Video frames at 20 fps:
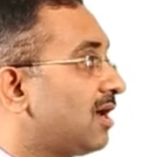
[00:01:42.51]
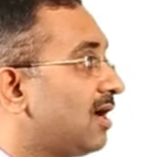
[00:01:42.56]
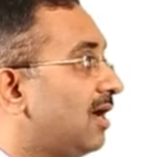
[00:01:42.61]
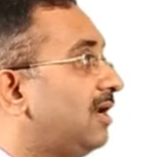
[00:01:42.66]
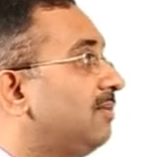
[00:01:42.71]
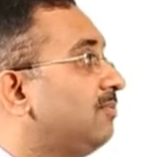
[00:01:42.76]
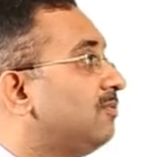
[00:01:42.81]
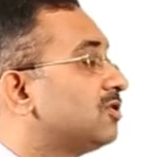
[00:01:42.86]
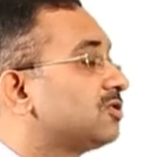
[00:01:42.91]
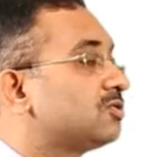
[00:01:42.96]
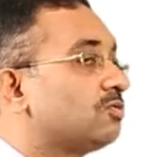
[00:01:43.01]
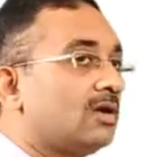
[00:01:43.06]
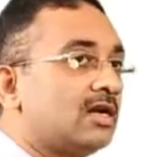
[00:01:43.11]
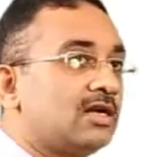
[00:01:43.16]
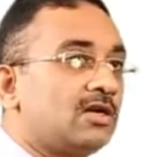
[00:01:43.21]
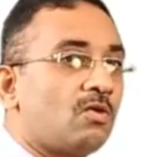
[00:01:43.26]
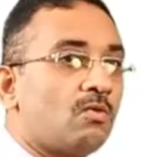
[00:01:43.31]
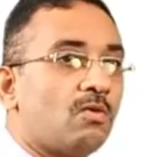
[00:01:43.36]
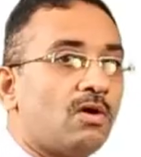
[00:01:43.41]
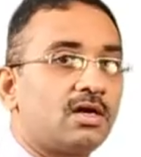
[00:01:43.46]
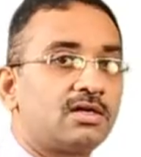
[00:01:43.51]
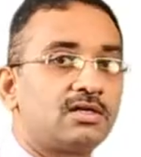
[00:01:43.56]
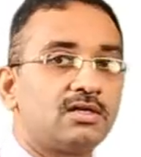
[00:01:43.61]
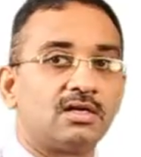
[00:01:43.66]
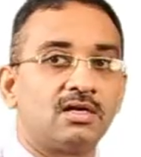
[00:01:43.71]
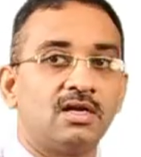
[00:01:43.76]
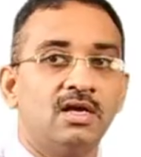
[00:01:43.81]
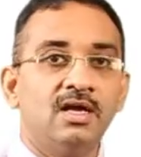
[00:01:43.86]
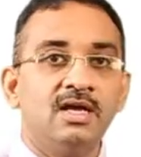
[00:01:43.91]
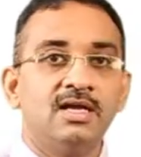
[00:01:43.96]
Almost
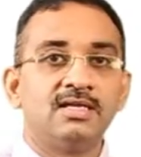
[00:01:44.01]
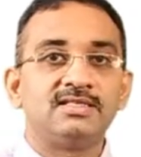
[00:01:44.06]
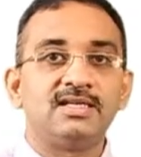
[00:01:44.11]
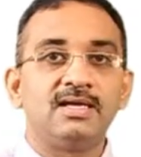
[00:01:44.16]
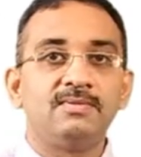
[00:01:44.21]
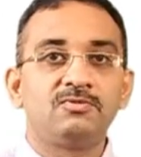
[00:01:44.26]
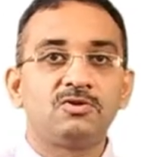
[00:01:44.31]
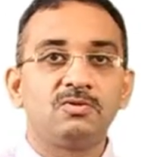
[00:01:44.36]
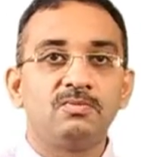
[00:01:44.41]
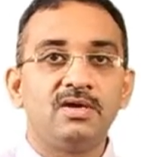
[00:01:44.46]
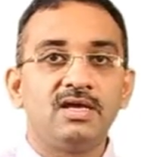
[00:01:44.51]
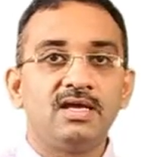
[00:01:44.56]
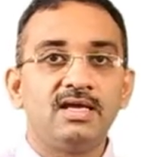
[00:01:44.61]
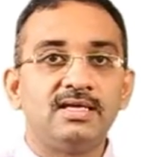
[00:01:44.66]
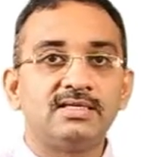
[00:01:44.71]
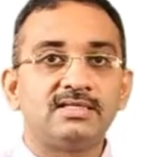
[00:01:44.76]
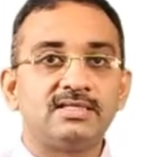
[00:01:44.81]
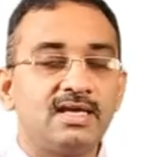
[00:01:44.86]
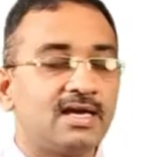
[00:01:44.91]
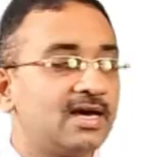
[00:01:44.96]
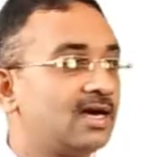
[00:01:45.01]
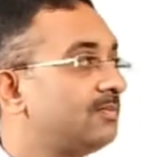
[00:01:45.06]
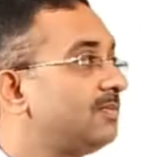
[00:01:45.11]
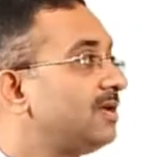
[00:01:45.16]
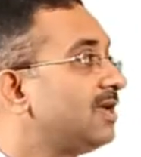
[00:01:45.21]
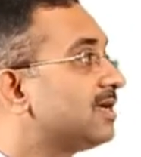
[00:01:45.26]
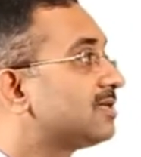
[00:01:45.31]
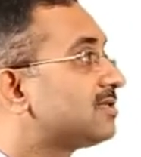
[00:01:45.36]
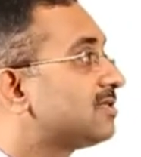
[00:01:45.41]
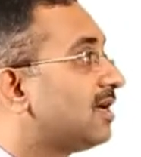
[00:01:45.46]
one-quarter seem to be
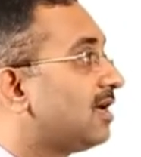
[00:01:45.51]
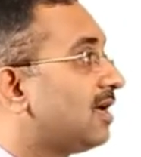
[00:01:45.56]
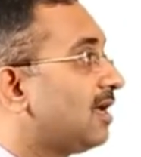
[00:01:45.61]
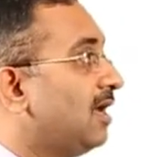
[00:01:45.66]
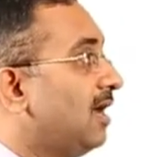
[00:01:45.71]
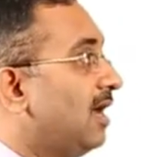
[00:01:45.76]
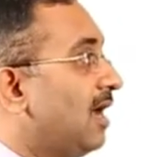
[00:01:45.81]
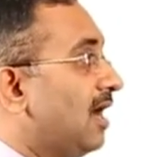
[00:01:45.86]
CRBSI,